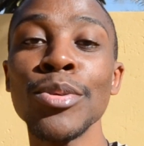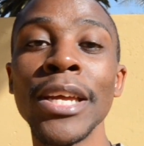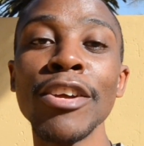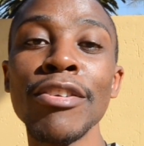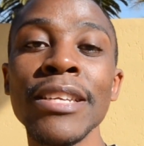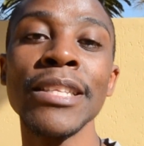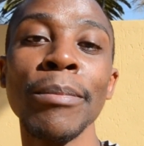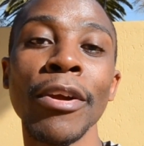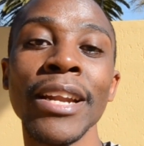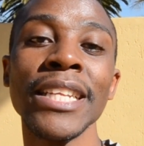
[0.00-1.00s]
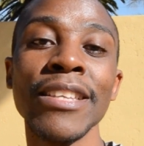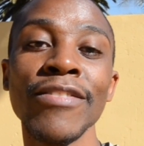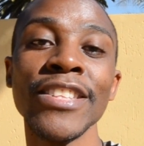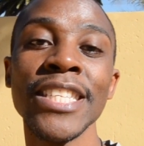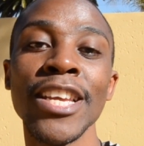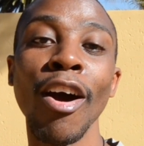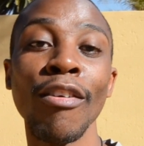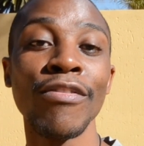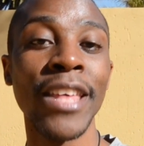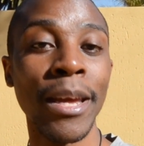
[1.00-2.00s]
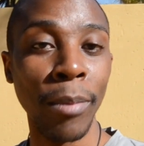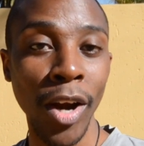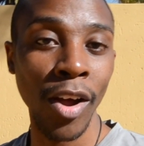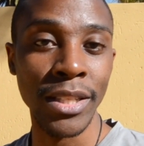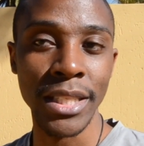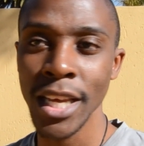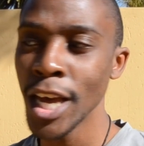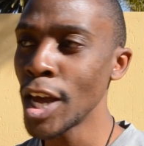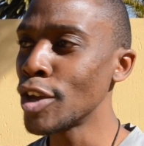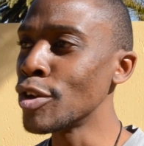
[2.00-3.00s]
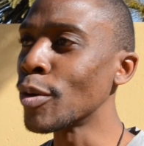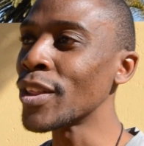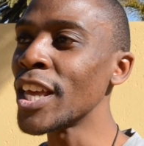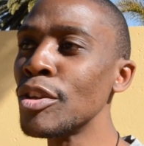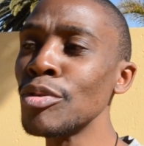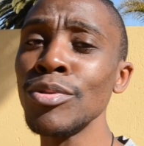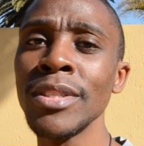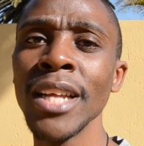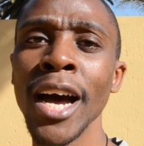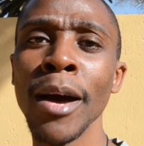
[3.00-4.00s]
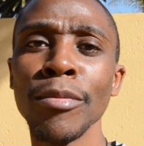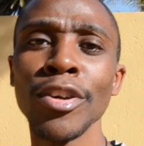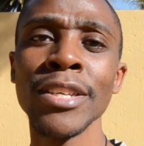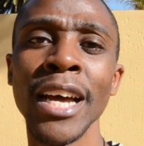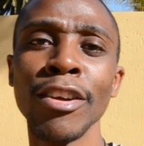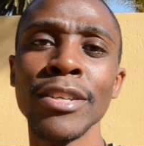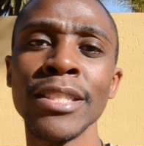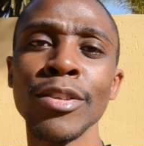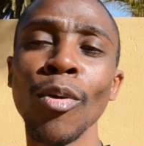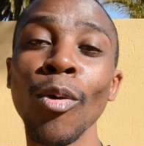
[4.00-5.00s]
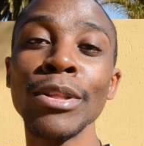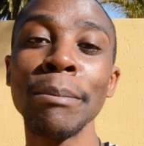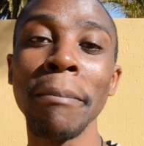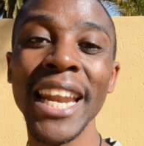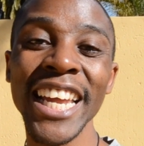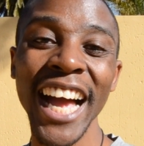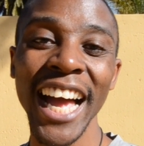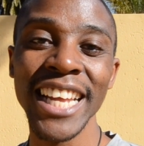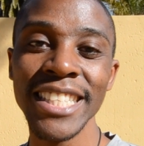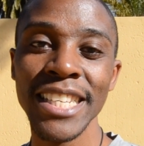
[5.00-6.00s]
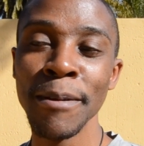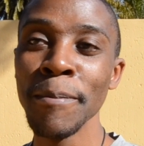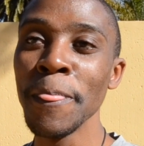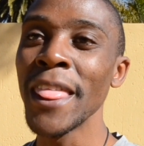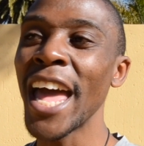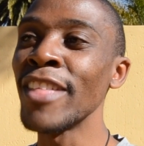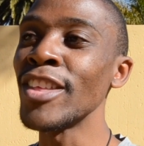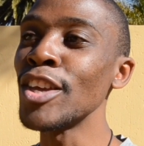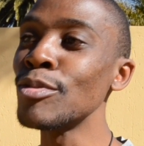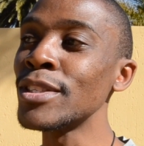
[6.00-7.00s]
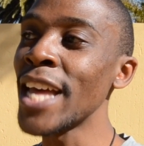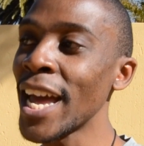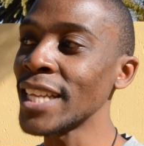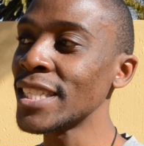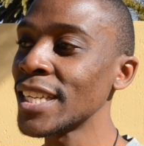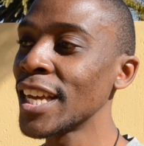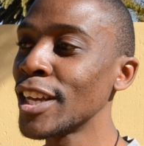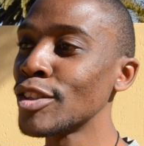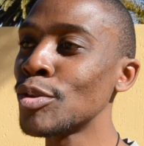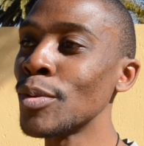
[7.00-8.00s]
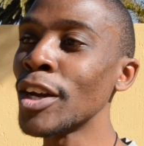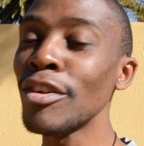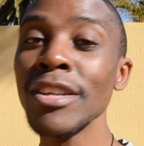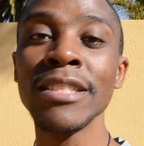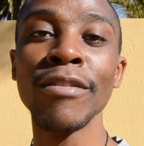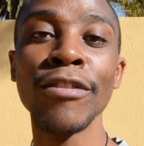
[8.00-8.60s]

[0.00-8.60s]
to increase the productivity of their plants. They used a crystal called malachite, and they use that to increase the